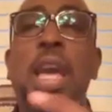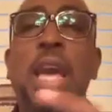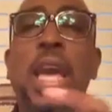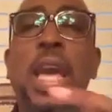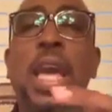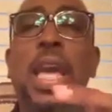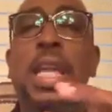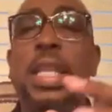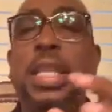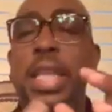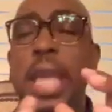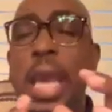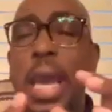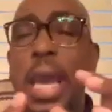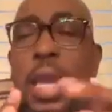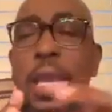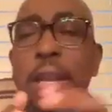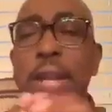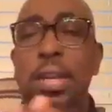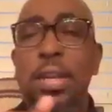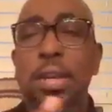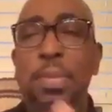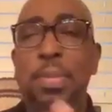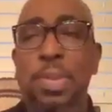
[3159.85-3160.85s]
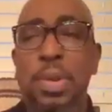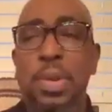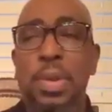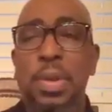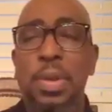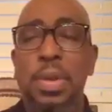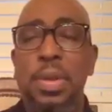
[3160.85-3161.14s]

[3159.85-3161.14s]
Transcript: and Caleb,